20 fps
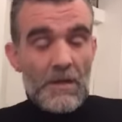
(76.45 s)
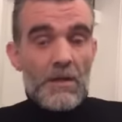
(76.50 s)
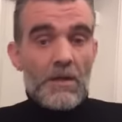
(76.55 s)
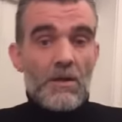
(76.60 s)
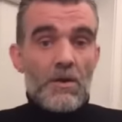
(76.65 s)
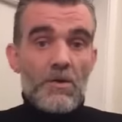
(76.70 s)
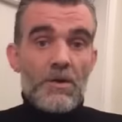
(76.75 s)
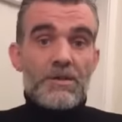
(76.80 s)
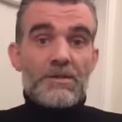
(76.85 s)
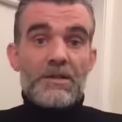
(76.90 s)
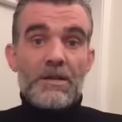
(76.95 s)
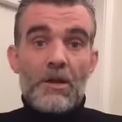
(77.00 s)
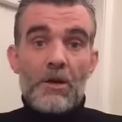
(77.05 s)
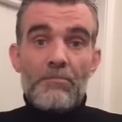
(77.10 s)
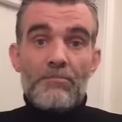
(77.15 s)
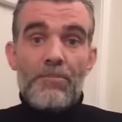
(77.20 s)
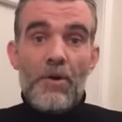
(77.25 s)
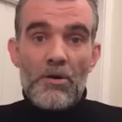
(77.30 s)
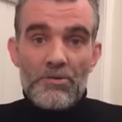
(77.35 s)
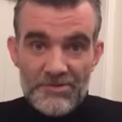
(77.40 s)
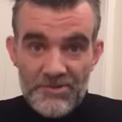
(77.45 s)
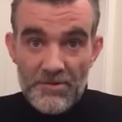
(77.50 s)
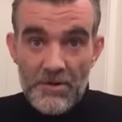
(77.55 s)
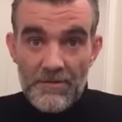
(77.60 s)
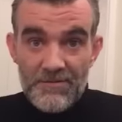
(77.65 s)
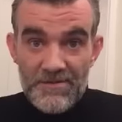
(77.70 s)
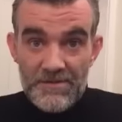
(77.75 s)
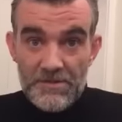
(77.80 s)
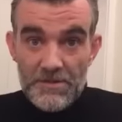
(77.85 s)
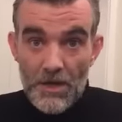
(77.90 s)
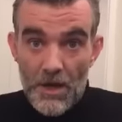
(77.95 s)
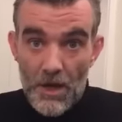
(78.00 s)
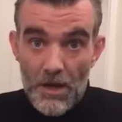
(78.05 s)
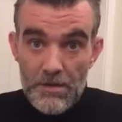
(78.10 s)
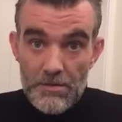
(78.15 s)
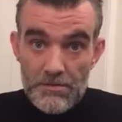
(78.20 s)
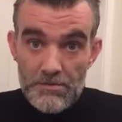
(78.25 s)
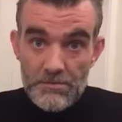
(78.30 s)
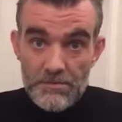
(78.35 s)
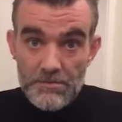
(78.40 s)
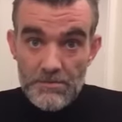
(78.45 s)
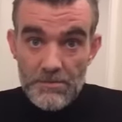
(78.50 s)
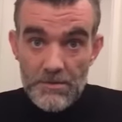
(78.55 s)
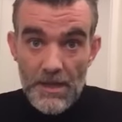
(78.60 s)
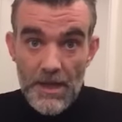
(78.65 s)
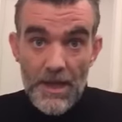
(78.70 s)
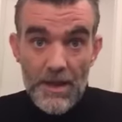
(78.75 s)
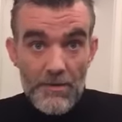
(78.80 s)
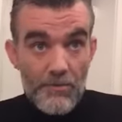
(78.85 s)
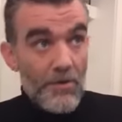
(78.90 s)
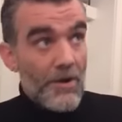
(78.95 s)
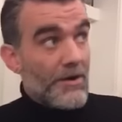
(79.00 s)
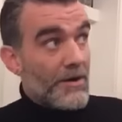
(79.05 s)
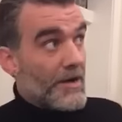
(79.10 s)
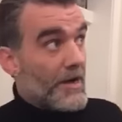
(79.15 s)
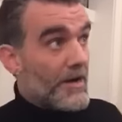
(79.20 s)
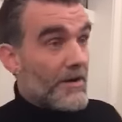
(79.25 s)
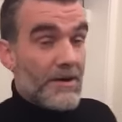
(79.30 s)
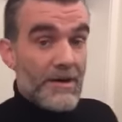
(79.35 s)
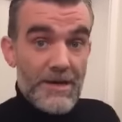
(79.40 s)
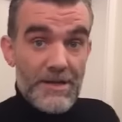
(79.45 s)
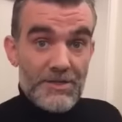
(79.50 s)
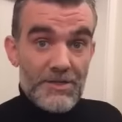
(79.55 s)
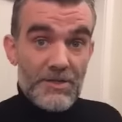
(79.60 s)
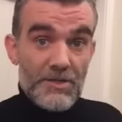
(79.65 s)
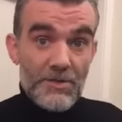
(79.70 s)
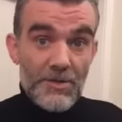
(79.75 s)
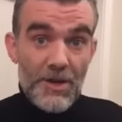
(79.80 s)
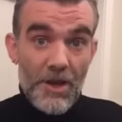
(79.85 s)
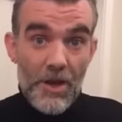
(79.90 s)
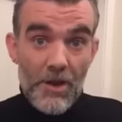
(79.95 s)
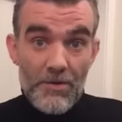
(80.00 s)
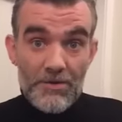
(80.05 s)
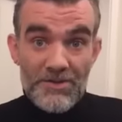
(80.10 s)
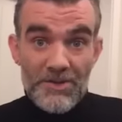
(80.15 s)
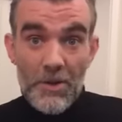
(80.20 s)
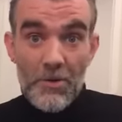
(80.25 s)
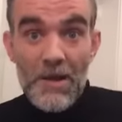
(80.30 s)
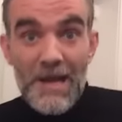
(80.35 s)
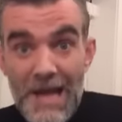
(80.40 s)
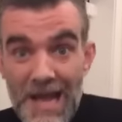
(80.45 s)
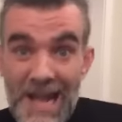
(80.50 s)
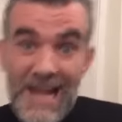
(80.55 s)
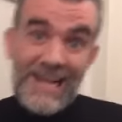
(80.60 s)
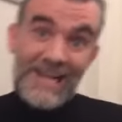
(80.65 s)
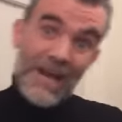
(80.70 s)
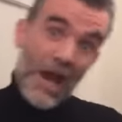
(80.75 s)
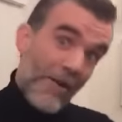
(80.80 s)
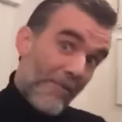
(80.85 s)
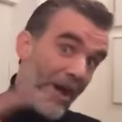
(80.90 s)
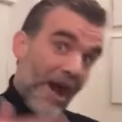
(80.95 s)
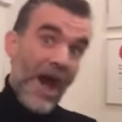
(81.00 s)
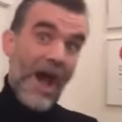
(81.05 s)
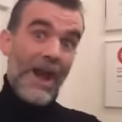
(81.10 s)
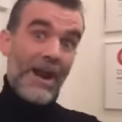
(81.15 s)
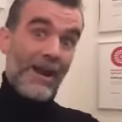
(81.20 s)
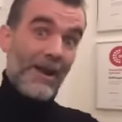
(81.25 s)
who is the composer of the song, and we're here in his studio, so come on,